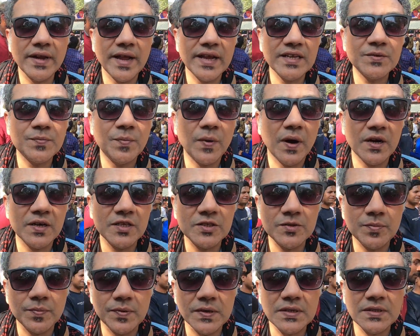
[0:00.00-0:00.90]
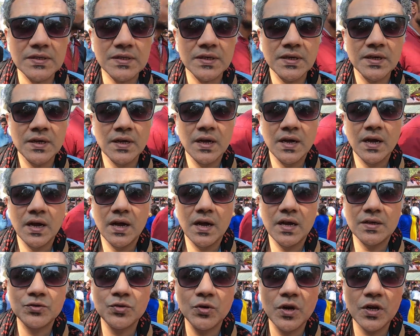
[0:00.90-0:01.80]
guest participants,
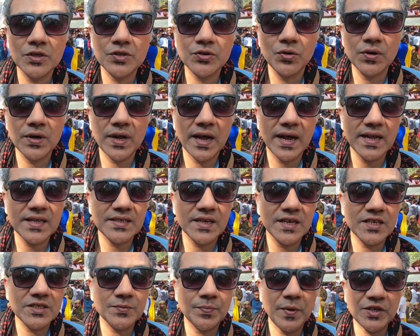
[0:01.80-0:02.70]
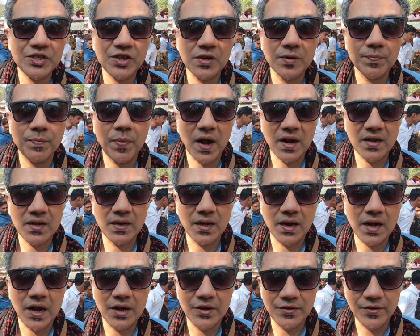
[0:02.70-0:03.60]
Surajkund has a special partner
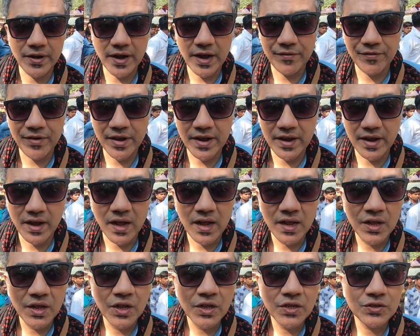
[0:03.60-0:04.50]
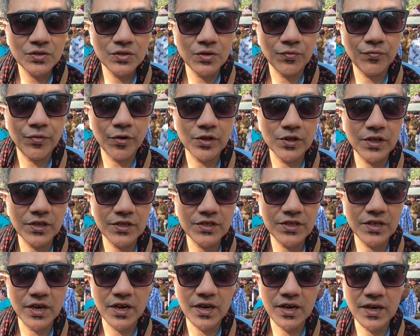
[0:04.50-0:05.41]
country every year. So for this
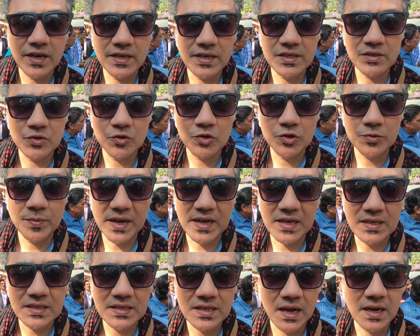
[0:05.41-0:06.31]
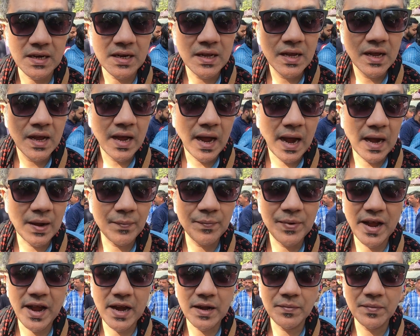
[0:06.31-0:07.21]
year, it is Uzbekistan, and
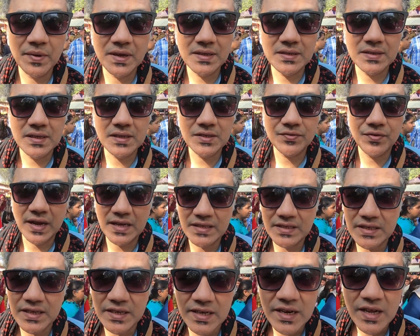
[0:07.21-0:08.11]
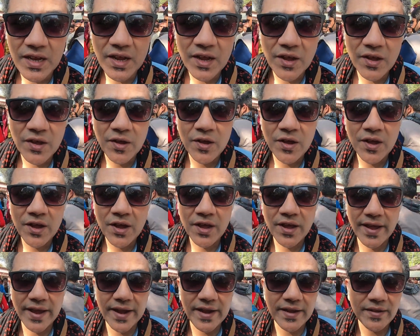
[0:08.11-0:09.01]
behind me is this fancy
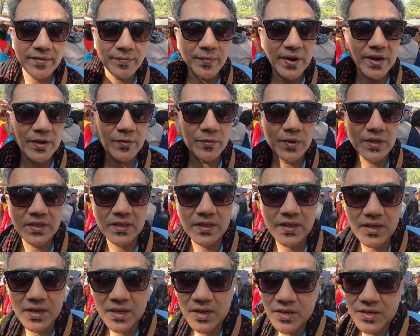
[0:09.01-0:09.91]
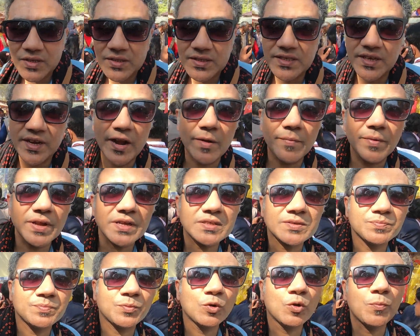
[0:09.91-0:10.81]
gate made with ceramics,
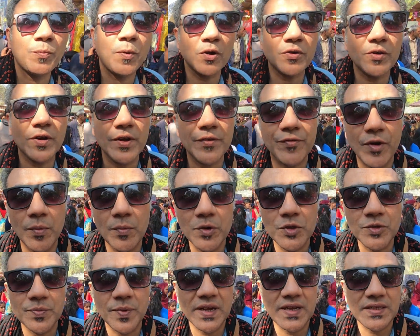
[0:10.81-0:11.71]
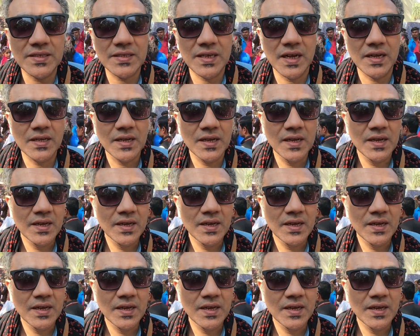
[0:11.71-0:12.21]
blue pottery from Uzbekistan.